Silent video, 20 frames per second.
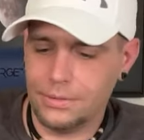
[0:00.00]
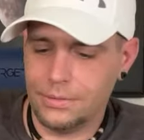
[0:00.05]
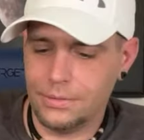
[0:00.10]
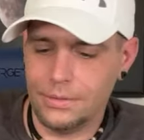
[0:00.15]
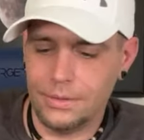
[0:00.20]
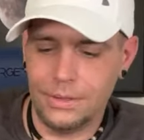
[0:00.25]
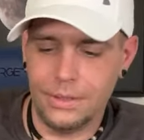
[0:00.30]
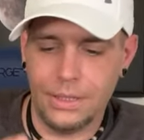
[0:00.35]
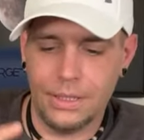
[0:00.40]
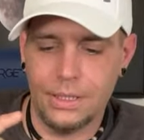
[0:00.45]

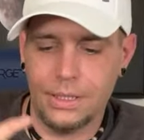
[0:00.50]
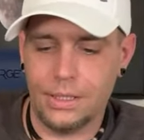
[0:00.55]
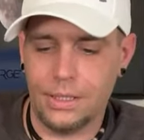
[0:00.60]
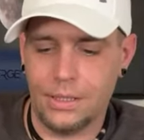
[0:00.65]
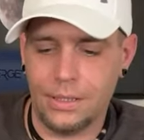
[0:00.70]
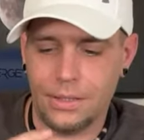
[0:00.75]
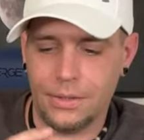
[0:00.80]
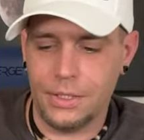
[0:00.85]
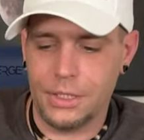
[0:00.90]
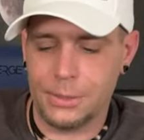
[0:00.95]

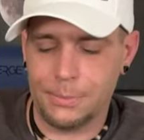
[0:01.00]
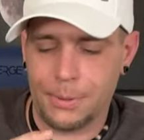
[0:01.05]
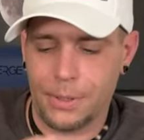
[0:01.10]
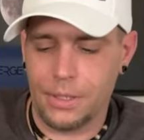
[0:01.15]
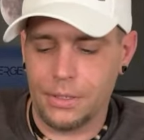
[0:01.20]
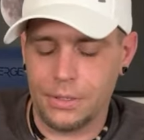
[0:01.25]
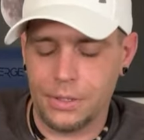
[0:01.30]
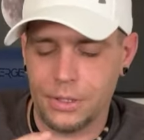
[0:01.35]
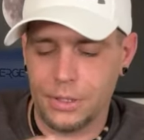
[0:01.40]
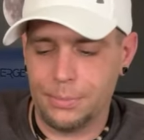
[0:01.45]
No, this
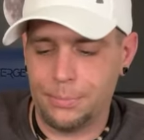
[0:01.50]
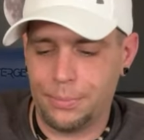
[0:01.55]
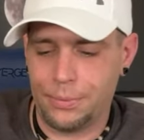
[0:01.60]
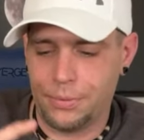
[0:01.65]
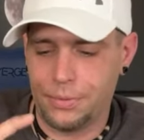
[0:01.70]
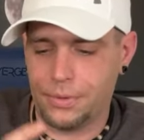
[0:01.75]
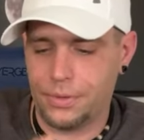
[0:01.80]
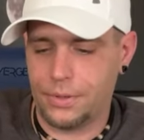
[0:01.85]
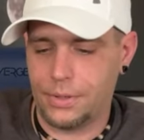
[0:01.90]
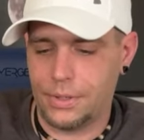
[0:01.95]
person's
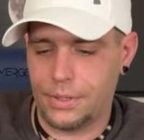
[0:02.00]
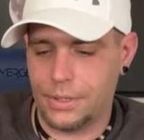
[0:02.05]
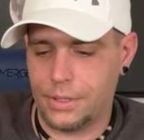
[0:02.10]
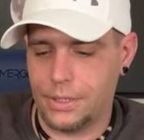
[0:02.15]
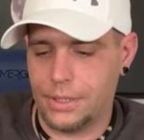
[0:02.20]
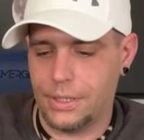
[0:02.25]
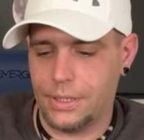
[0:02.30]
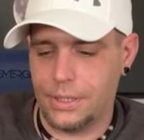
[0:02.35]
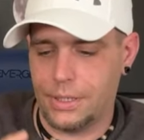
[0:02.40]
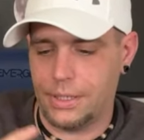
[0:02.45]

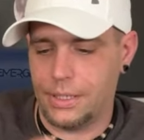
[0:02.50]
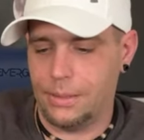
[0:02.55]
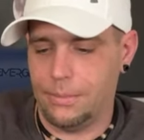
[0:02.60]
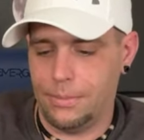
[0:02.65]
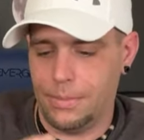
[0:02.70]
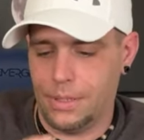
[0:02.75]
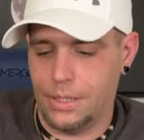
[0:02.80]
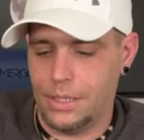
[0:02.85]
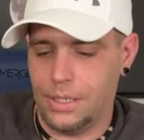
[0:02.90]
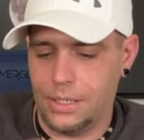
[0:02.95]
pretty
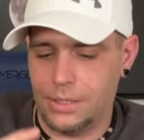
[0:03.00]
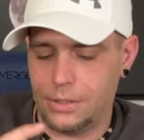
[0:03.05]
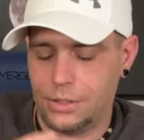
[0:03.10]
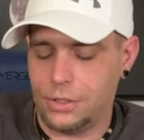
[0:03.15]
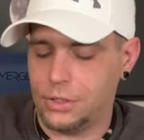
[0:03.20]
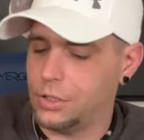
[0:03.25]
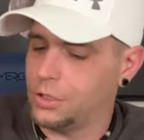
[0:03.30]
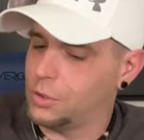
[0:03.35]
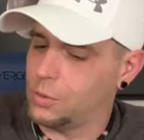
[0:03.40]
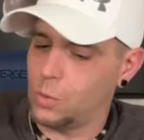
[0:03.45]

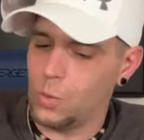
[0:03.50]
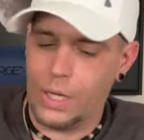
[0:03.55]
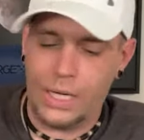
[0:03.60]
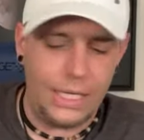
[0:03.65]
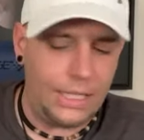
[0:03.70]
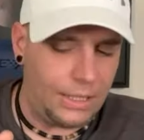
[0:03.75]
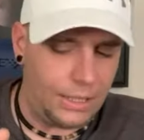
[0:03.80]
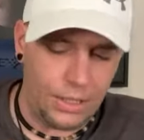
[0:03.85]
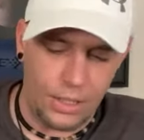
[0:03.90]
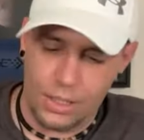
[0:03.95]
much just
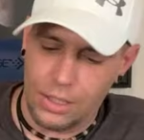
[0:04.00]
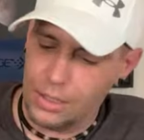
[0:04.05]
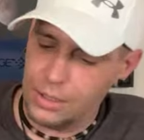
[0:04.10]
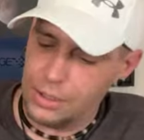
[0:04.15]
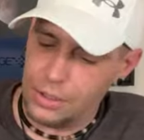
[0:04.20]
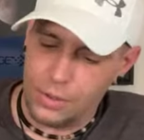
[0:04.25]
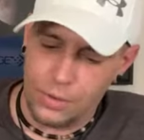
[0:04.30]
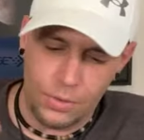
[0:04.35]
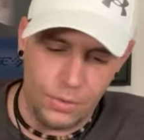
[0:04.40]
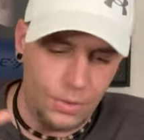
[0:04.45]
waiting on
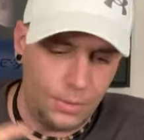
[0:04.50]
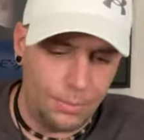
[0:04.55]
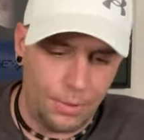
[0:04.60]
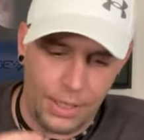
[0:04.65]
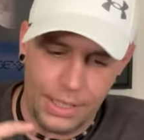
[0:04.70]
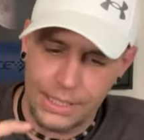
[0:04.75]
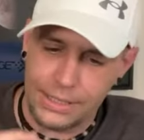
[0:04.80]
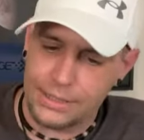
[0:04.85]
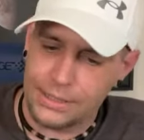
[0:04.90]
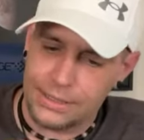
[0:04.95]
you to
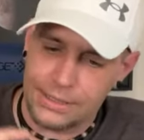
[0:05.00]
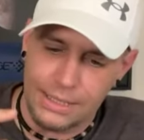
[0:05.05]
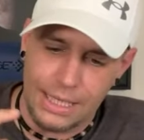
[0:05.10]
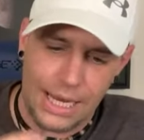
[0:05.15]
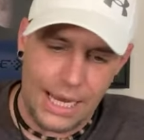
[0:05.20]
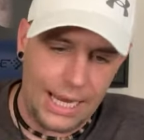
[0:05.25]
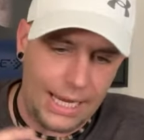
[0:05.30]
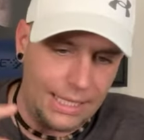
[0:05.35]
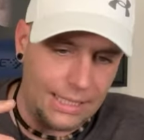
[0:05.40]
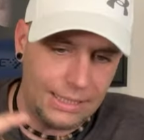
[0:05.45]
break the
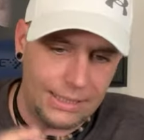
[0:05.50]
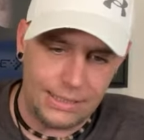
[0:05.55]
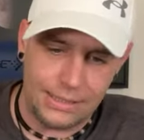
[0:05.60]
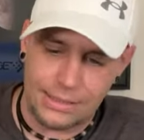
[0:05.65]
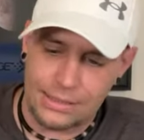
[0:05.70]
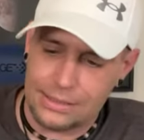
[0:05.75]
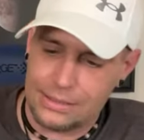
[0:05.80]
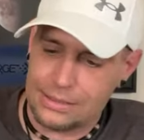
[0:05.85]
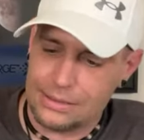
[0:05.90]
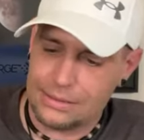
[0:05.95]

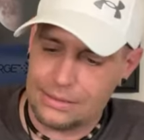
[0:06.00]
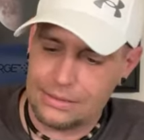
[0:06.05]
silence.